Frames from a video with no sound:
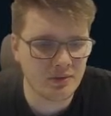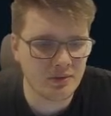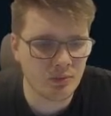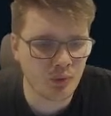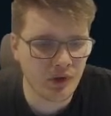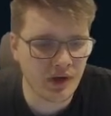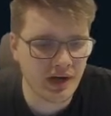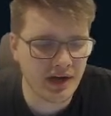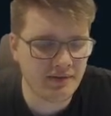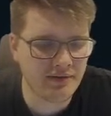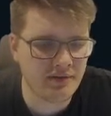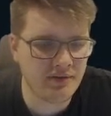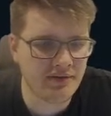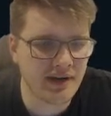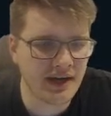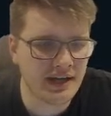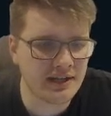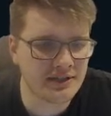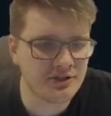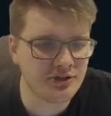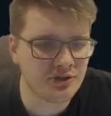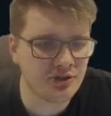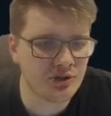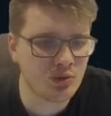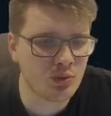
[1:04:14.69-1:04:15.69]
whatever
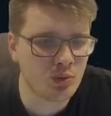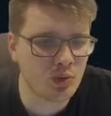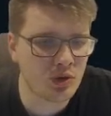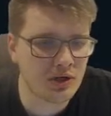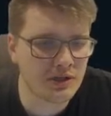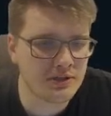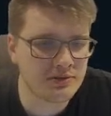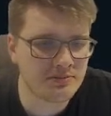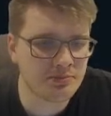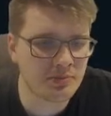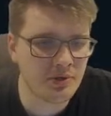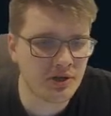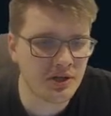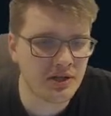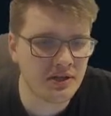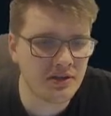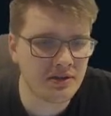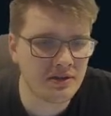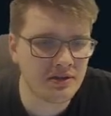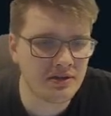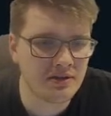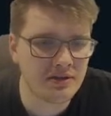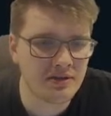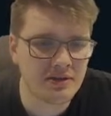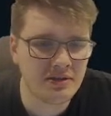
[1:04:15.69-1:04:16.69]
value you want,
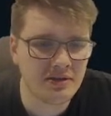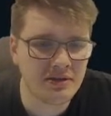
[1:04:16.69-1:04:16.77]
but